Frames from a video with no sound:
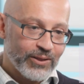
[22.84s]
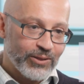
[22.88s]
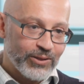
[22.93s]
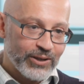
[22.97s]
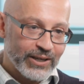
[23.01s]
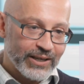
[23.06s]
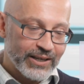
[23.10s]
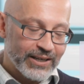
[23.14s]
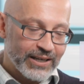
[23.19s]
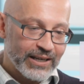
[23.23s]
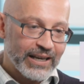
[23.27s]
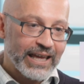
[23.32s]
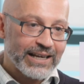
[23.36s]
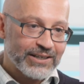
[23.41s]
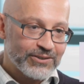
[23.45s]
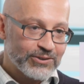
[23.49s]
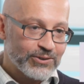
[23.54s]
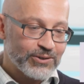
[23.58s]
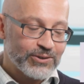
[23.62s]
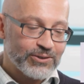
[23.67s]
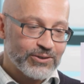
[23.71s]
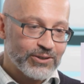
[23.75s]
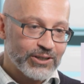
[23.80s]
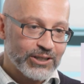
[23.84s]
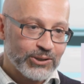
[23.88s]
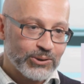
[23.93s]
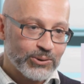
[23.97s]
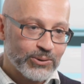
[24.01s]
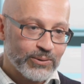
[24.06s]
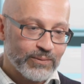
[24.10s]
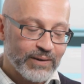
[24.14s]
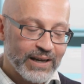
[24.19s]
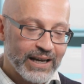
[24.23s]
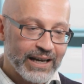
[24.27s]
the connections that
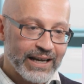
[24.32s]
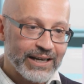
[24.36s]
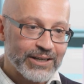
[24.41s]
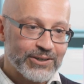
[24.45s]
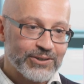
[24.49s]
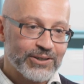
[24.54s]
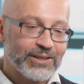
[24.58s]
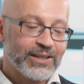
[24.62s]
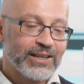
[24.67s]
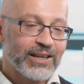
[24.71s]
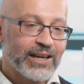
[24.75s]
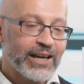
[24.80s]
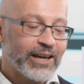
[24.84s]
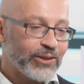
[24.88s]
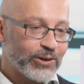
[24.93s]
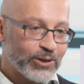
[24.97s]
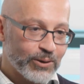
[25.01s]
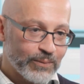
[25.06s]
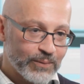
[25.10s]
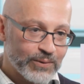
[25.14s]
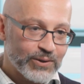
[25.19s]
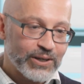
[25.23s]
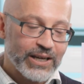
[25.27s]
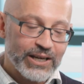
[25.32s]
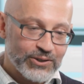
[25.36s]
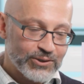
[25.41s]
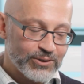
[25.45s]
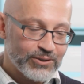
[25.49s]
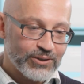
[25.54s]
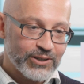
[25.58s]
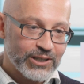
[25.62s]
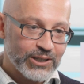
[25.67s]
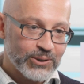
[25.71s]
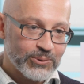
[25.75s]
you have had and the
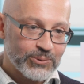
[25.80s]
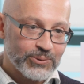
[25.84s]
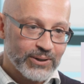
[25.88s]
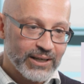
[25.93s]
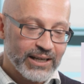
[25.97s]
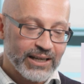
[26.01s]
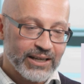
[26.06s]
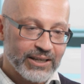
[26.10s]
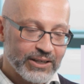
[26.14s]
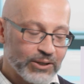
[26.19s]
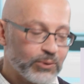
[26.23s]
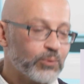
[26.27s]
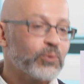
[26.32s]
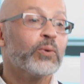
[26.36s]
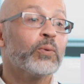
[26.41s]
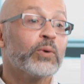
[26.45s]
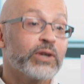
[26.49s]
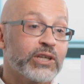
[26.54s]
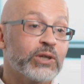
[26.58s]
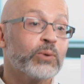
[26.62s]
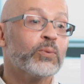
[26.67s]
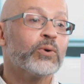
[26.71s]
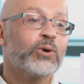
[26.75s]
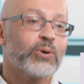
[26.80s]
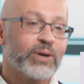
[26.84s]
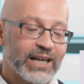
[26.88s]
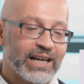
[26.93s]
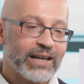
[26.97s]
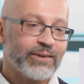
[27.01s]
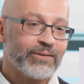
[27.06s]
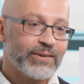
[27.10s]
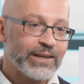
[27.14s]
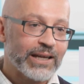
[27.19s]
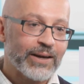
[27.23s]
conversations that you will
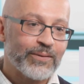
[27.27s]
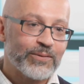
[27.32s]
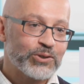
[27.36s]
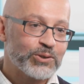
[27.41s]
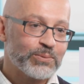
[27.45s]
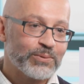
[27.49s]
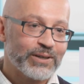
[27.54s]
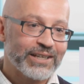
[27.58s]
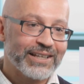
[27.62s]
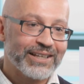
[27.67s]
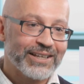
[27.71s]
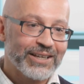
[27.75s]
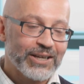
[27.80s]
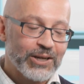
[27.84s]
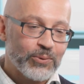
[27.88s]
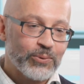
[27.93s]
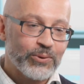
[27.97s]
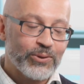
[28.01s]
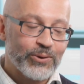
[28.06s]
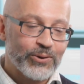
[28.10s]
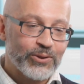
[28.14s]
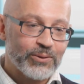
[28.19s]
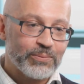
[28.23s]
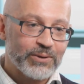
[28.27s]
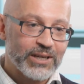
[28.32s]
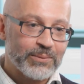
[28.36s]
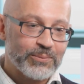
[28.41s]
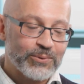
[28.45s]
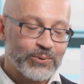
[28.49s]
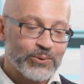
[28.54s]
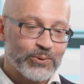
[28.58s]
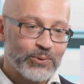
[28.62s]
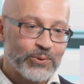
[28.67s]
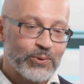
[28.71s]
have inevitably with other
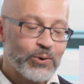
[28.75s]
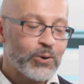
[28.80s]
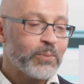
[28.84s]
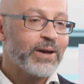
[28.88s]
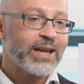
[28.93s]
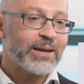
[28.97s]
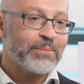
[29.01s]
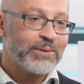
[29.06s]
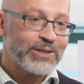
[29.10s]
people who may